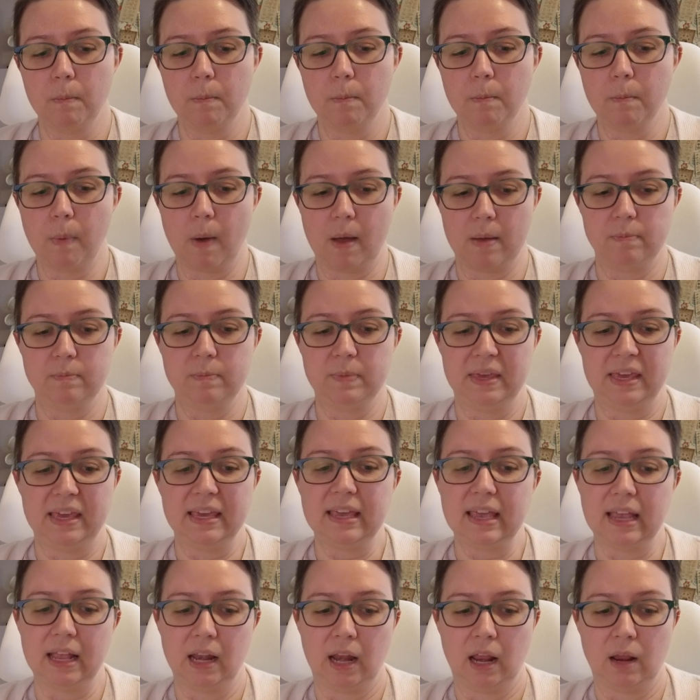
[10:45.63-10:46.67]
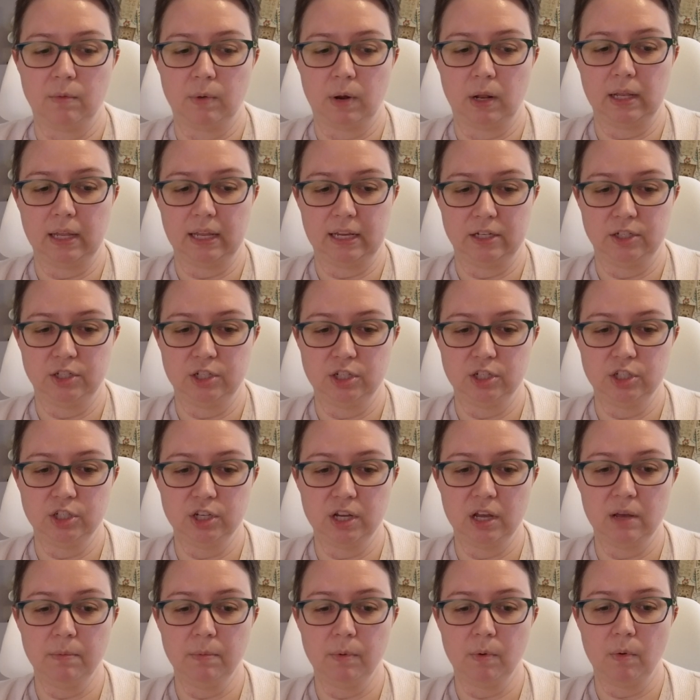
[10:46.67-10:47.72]
but being in a
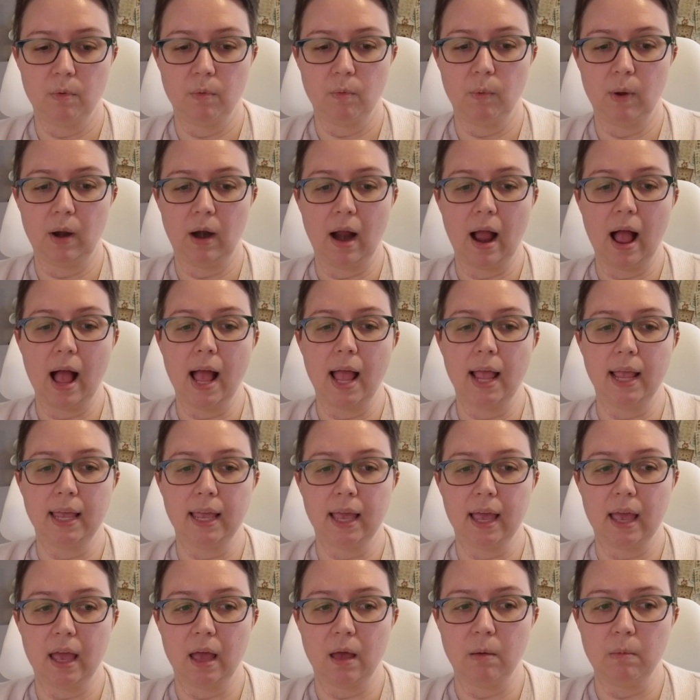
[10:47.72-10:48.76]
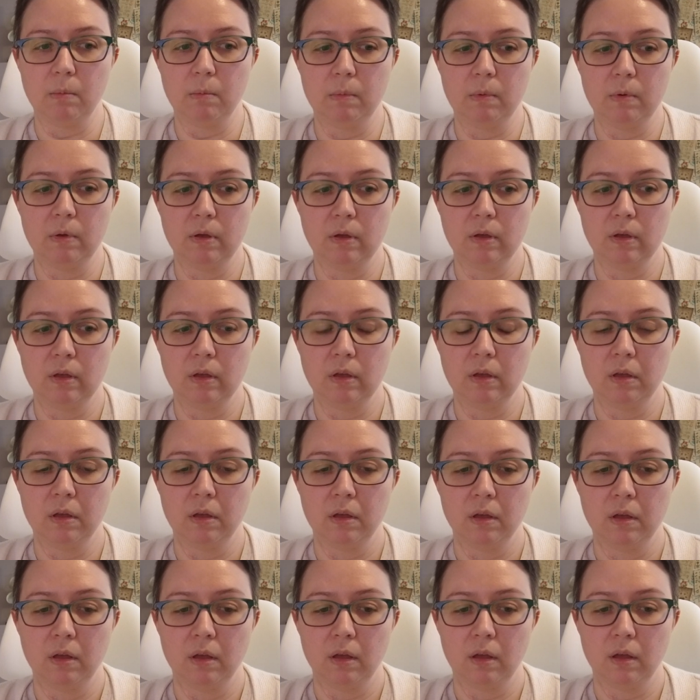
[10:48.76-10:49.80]
relationship where I am
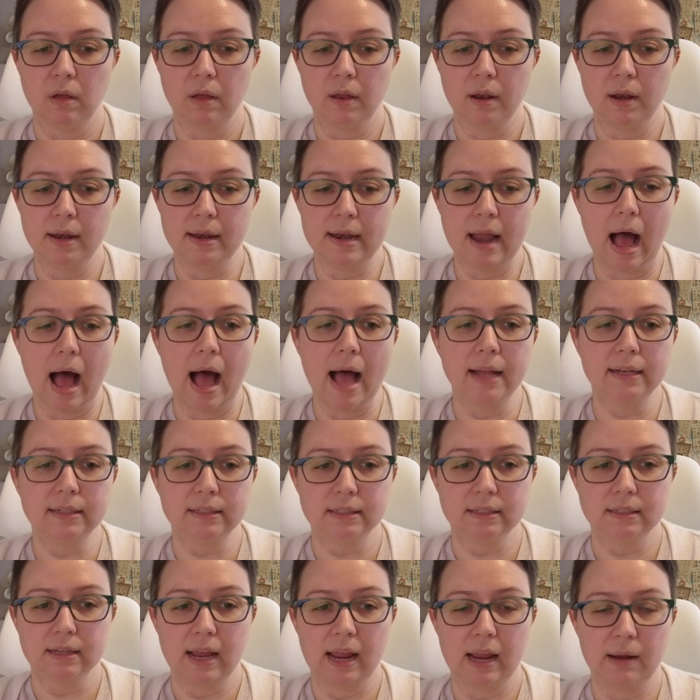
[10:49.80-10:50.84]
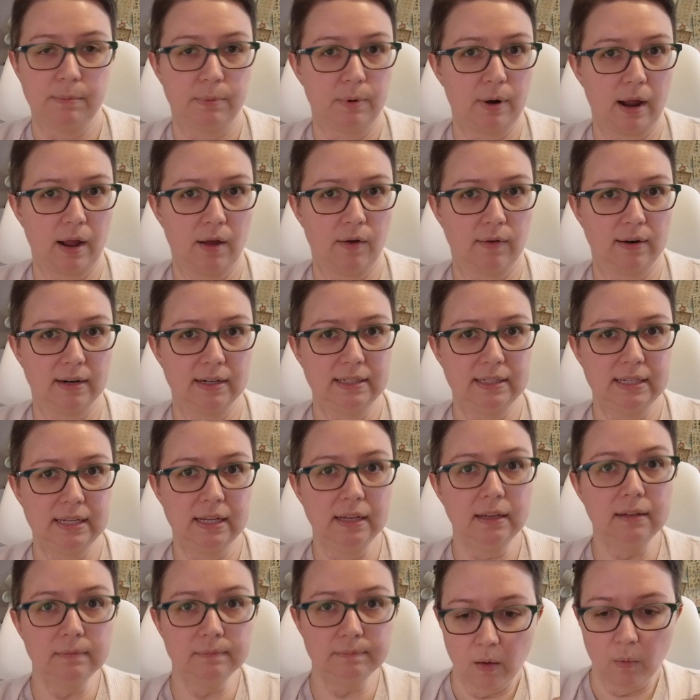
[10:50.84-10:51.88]
not a
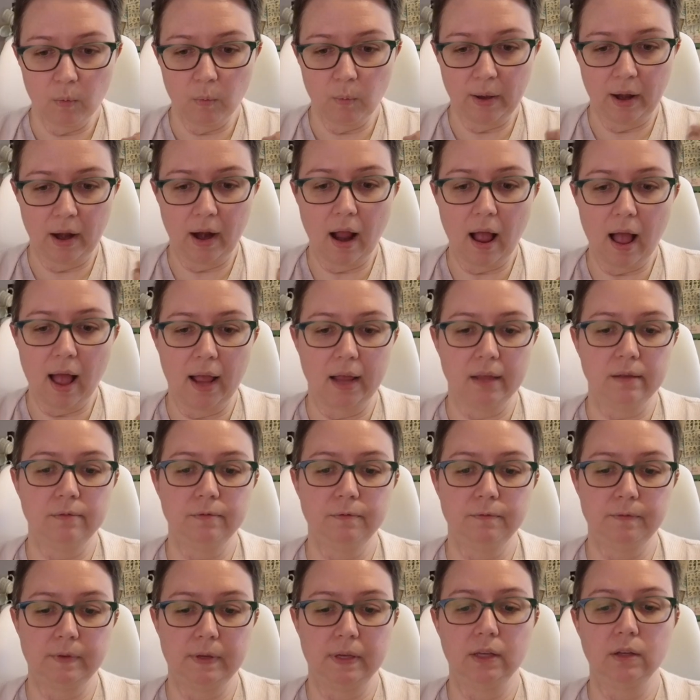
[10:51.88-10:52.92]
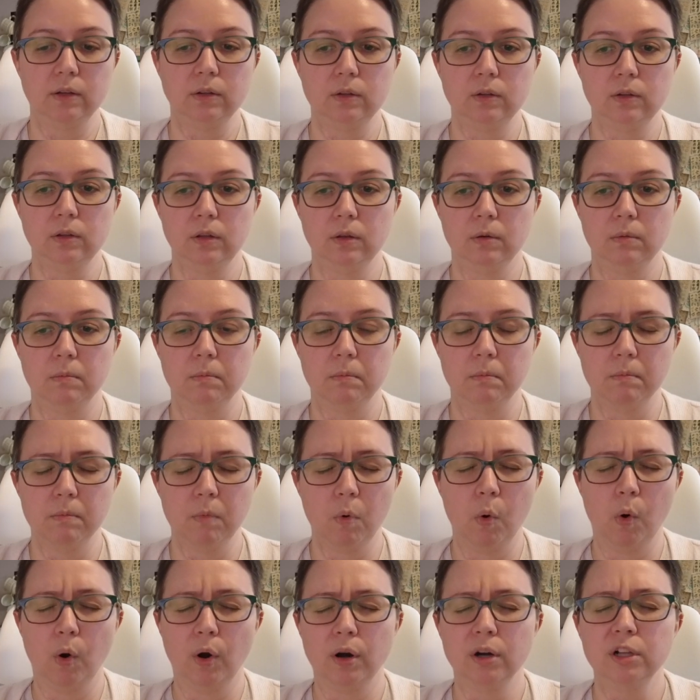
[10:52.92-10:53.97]
priority, where I feel
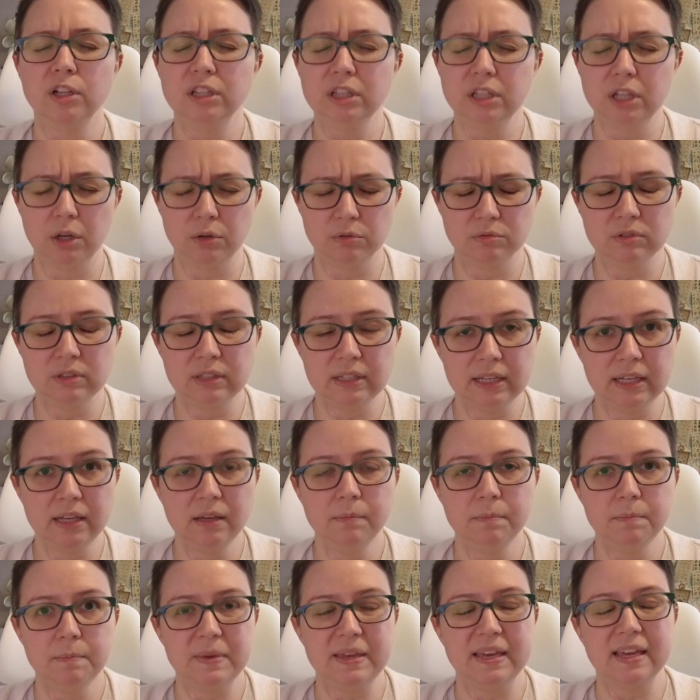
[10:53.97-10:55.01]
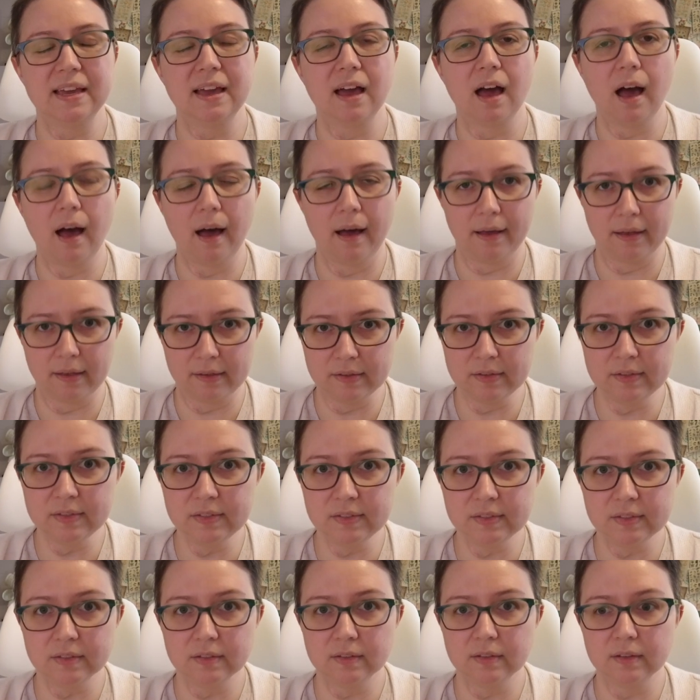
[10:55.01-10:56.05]
more lonely because